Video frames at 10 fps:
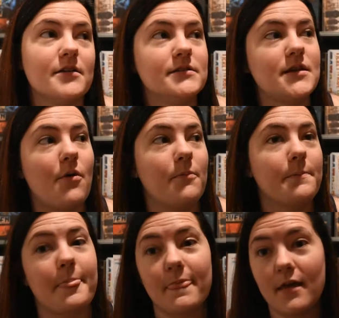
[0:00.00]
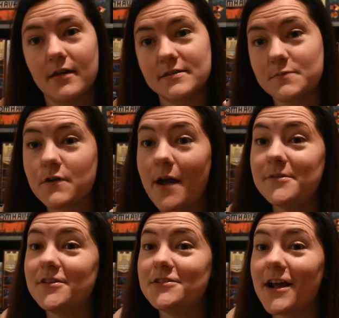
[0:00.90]
So, subscribe
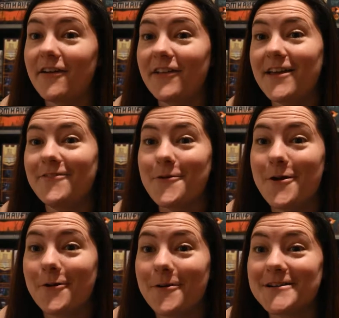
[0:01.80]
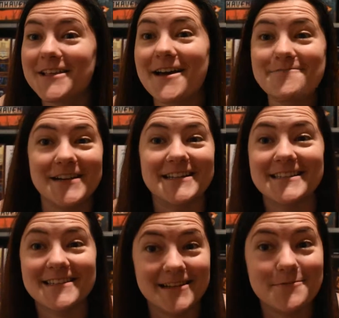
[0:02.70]
to the channel if you want to watch that, because
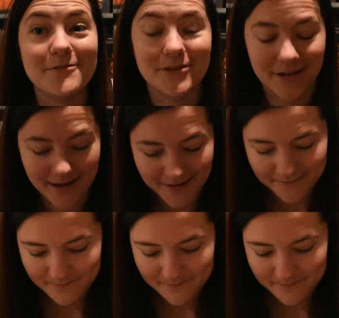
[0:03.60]
it's going to be really good.